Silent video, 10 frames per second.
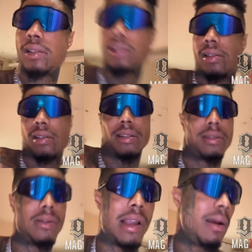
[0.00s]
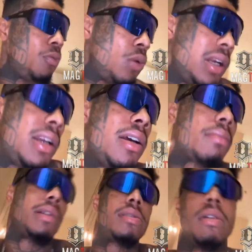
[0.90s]
It's, it's, I'm you was
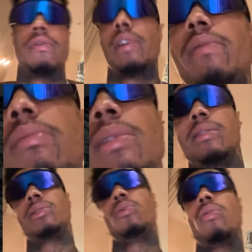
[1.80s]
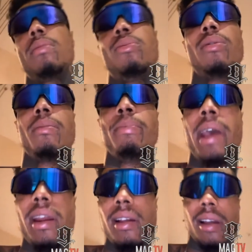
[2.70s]
up. already with the next bitch.
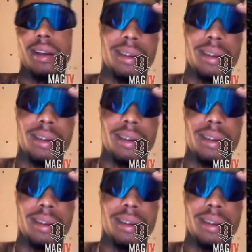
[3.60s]
Petty game.